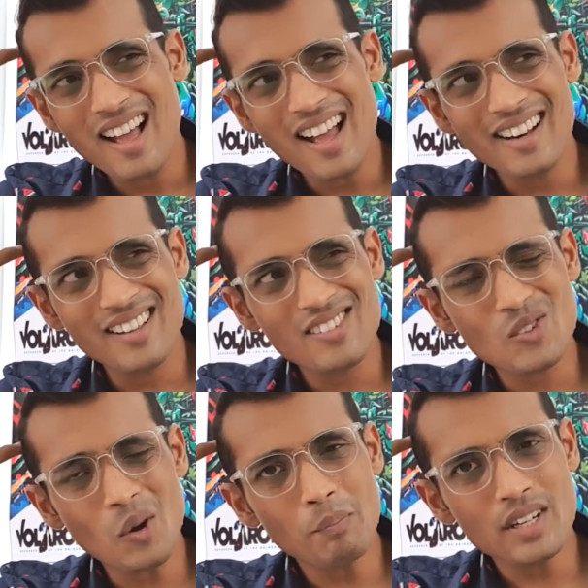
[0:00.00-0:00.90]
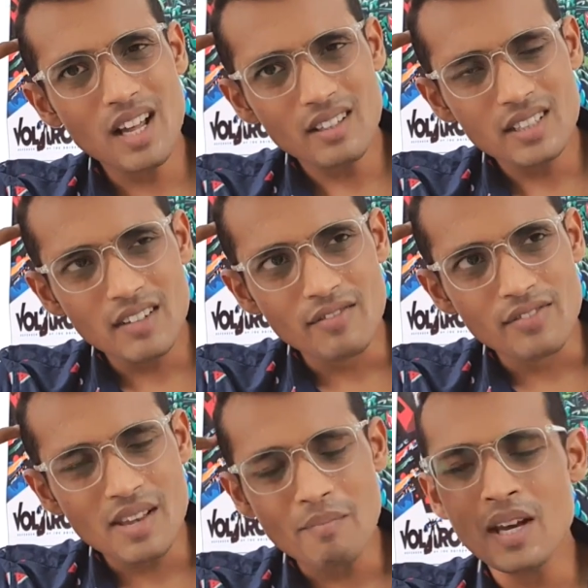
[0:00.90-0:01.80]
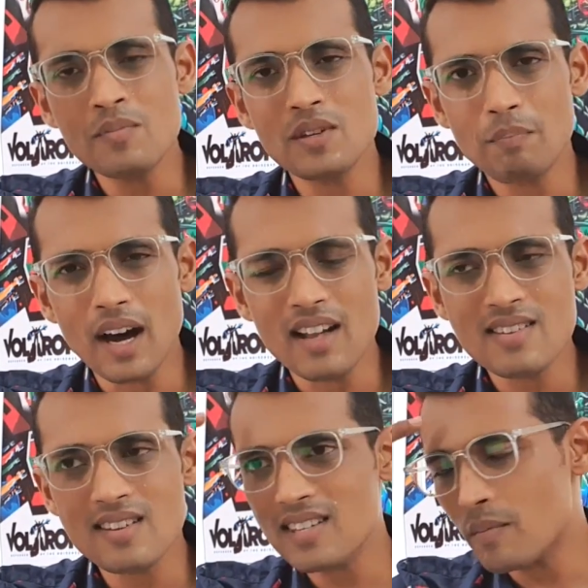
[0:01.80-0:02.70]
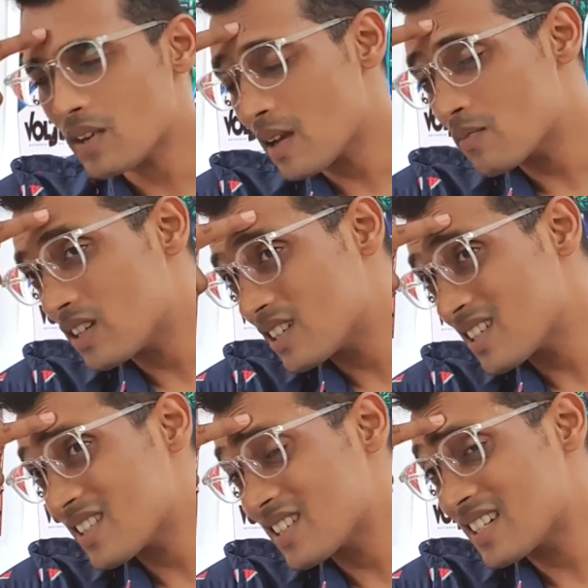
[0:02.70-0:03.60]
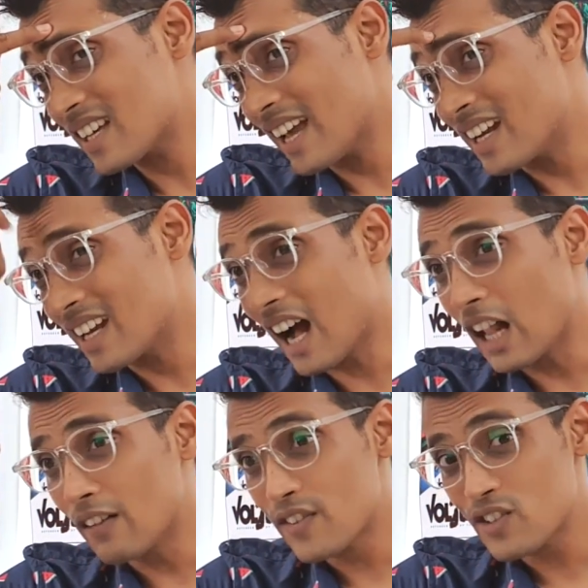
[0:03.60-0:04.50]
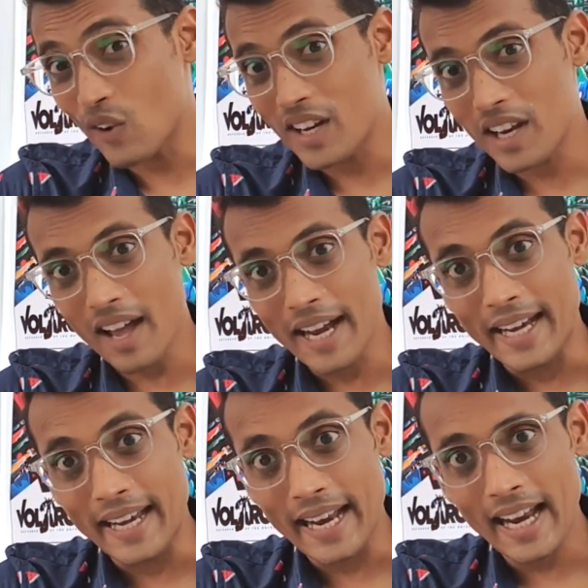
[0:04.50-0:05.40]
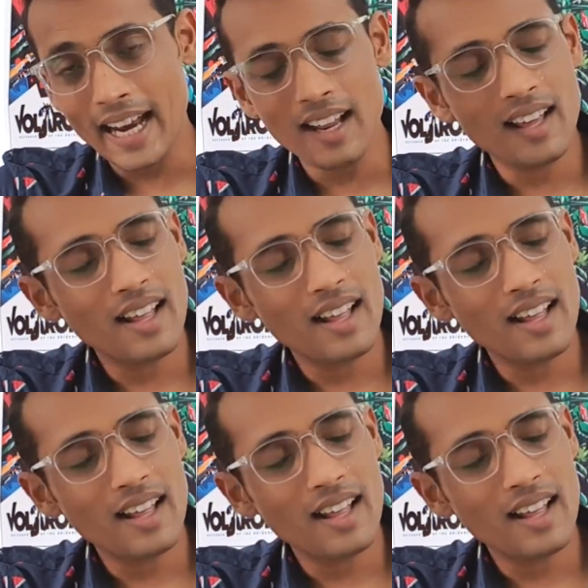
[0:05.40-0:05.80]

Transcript: And it's not productive. Sometimes it passes, sometimes it just engulfs your entire day.